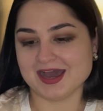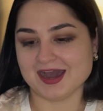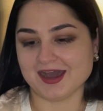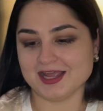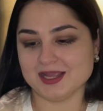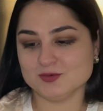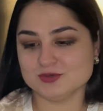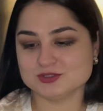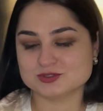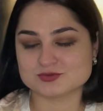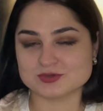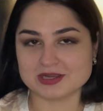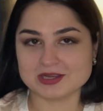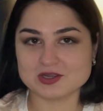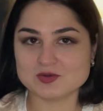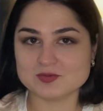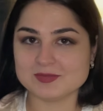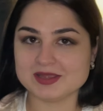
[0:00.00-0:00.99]
I would
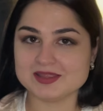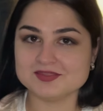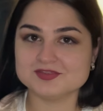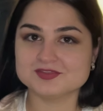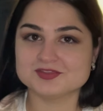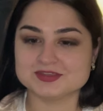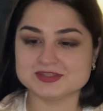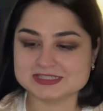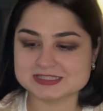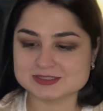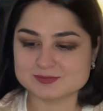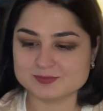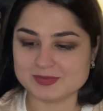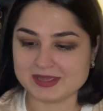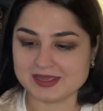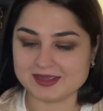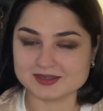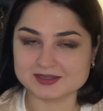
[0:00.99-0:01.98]
recommend this
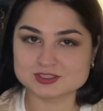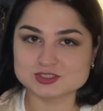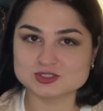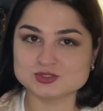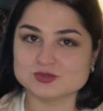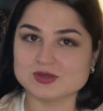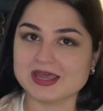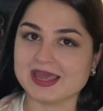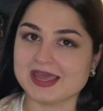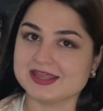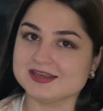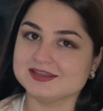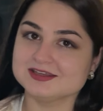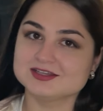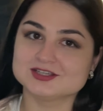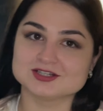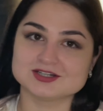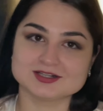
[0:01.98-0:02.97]
bag to
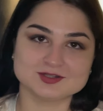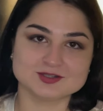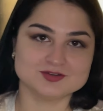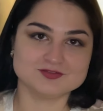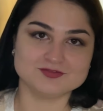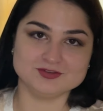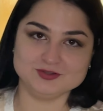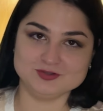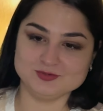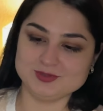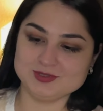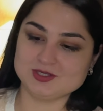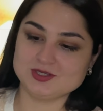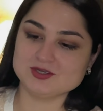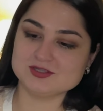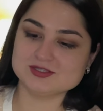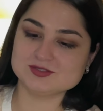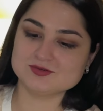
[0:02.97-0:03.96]
any girl of you
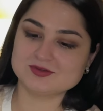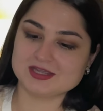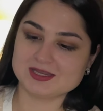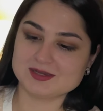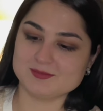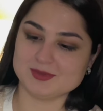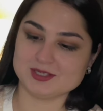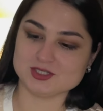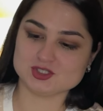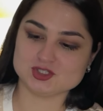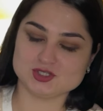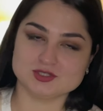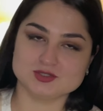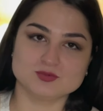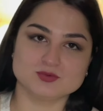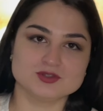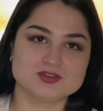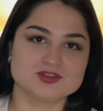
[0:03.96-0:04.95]
because you can match
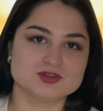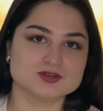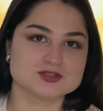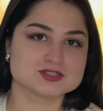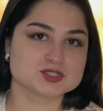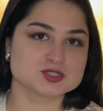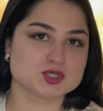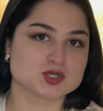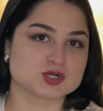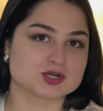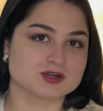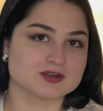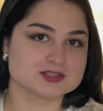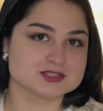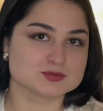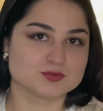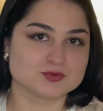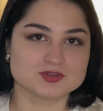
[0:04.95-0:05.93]
it with your
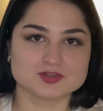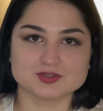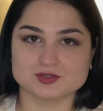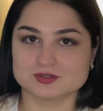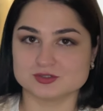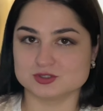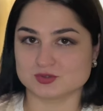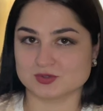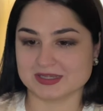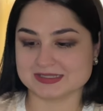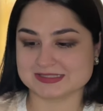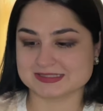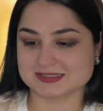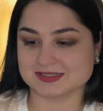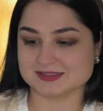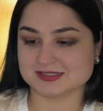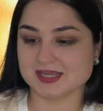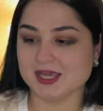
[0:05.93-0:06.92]
skirts, with your
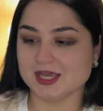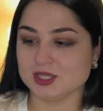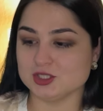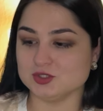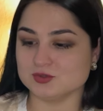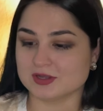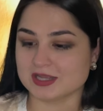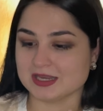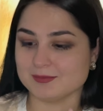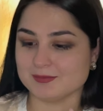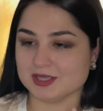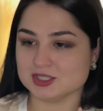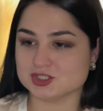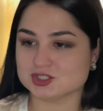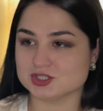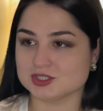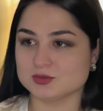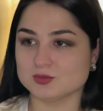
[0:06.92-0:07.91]
dresses. You can
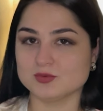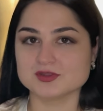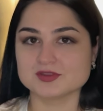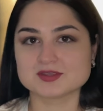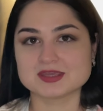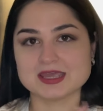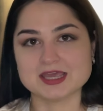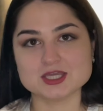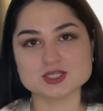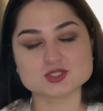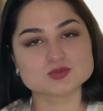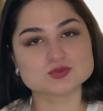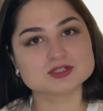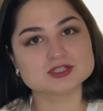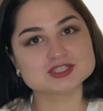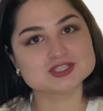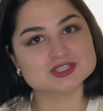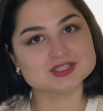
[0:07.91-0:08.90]
match it with
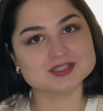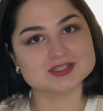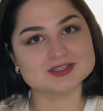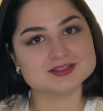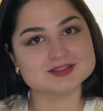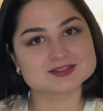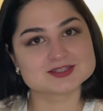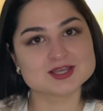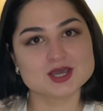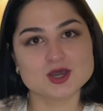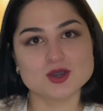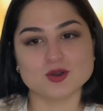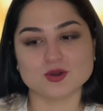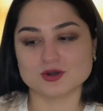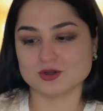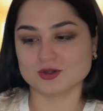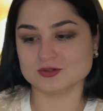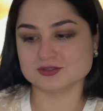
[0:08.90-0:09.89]
casual jeans
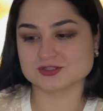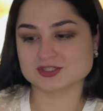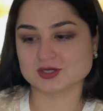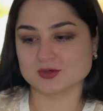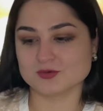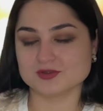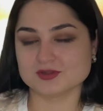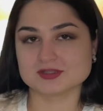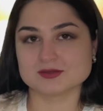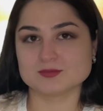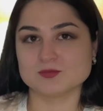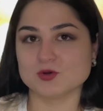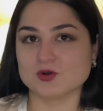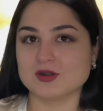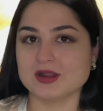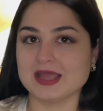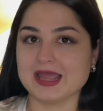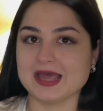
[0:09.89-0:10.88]
or also with a
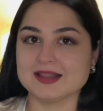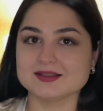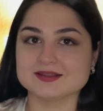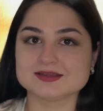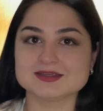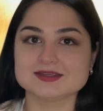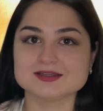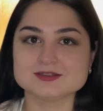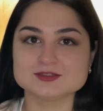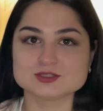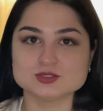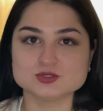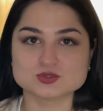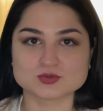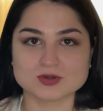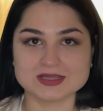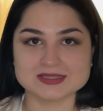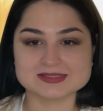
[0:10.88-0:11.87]
more elegant
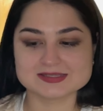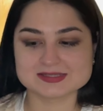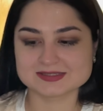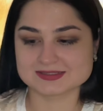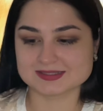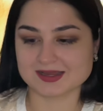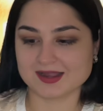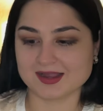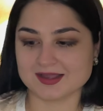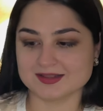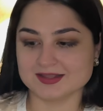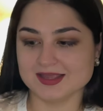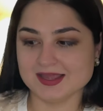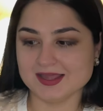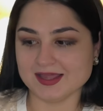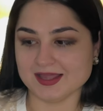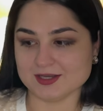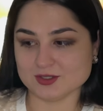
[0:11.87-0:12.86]
dress style.
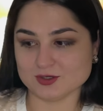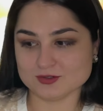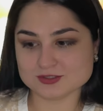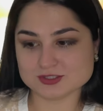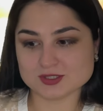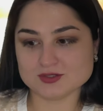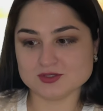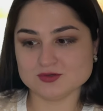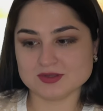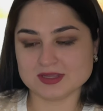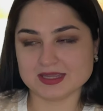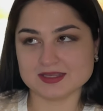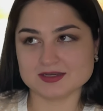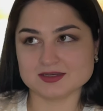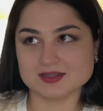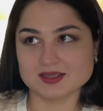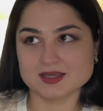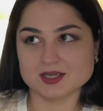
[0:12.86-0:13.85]
And also you
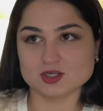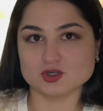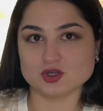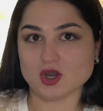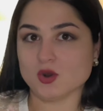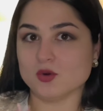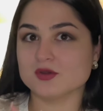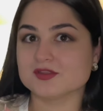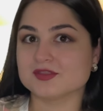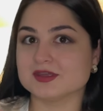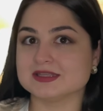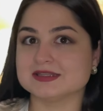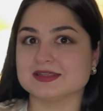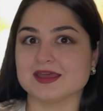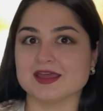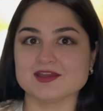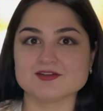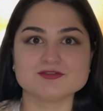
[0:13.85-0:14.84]
can go with it
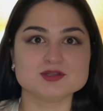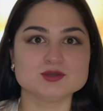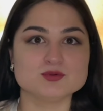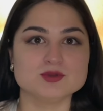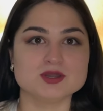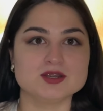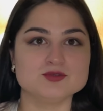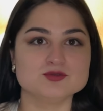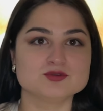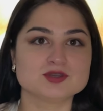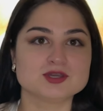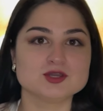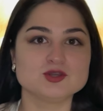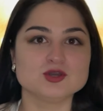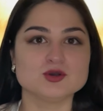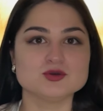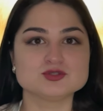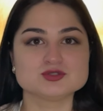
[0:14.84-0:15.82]
everywhere. You can
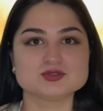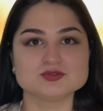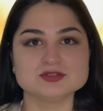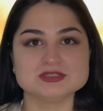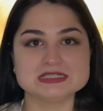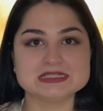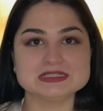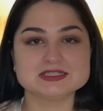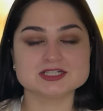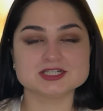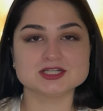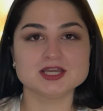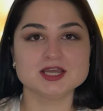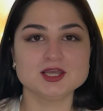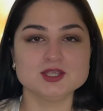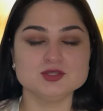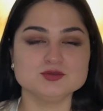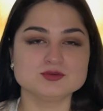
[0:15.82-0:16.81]
go to dinner,
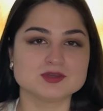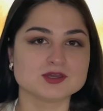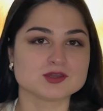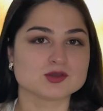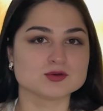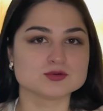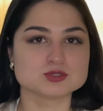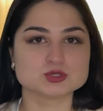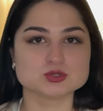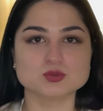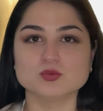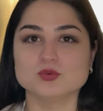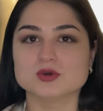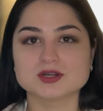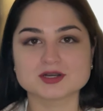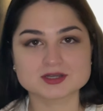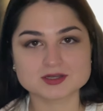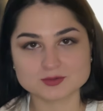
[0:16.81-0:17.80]
you can go to
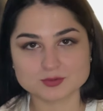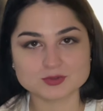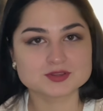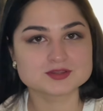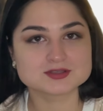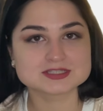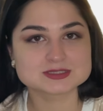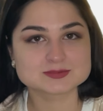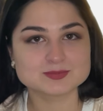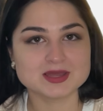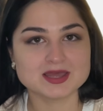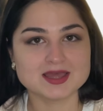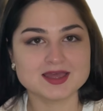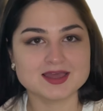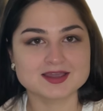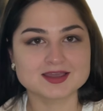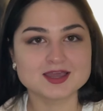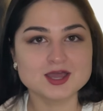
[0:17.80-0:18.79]
work with this
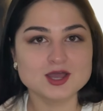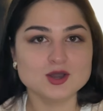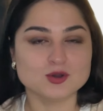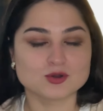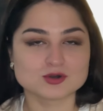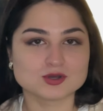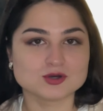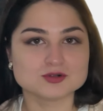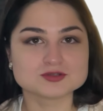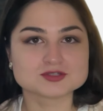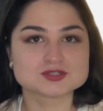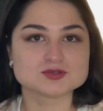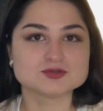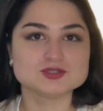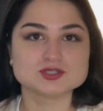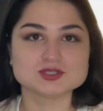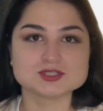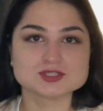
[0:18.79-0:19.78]
bag, or also
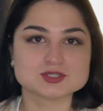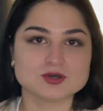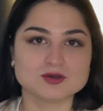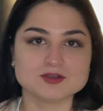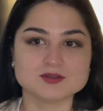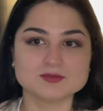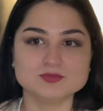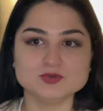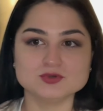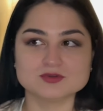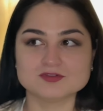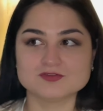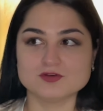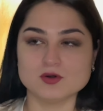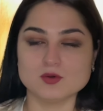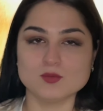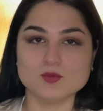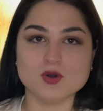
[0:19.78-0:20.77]
just on a
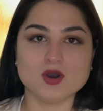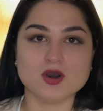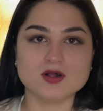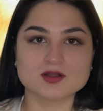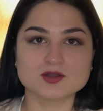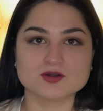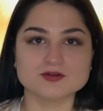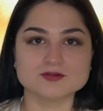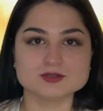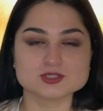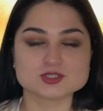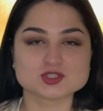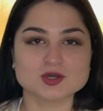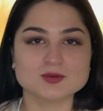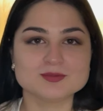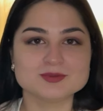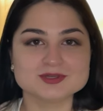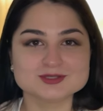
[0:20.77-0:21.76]
beautiful walk or a
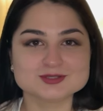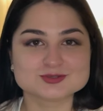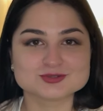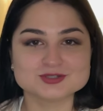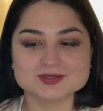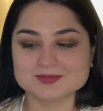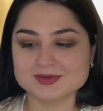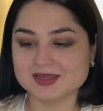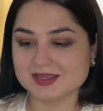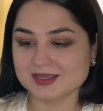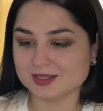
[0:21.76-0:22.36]
shopping trip.